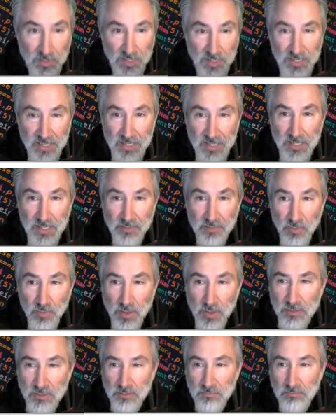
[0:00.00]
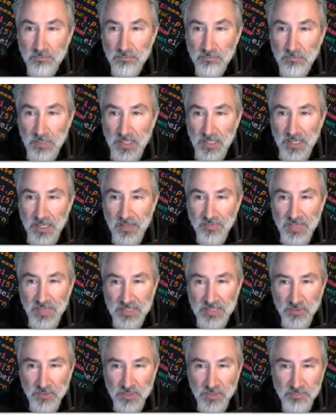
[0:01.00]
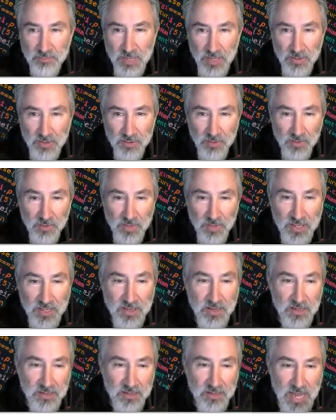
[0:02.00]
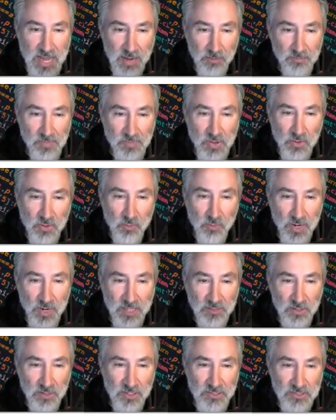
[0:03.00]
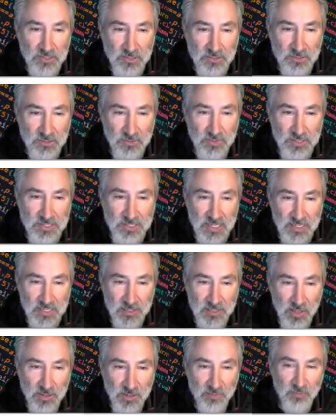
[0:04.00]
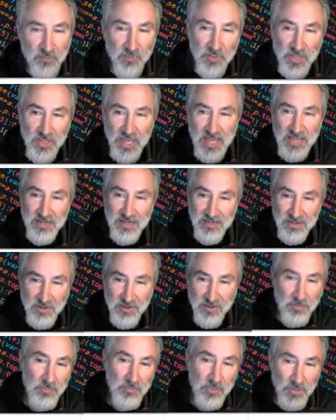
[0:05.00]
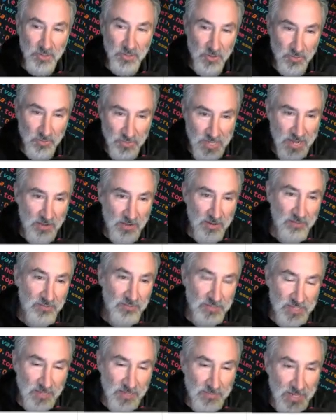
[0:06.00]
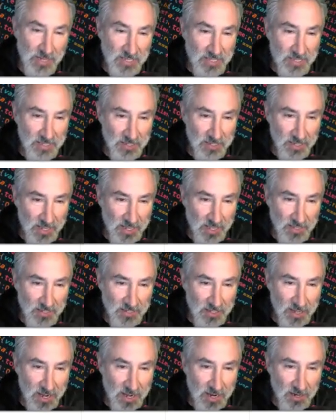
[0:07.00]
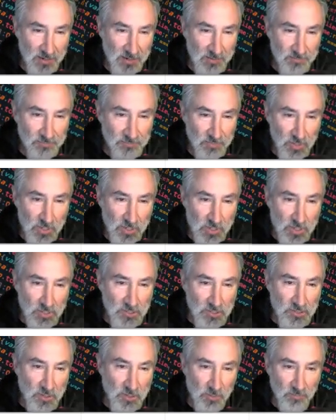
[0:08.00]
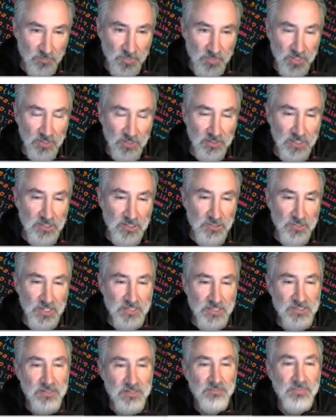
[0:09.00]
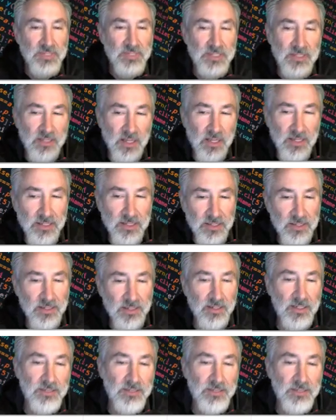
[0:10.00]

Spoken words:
And run. And that's looking better. Okay, now what I'd like to do is I'd like for that number to go down every time I hit a car. So let's try something like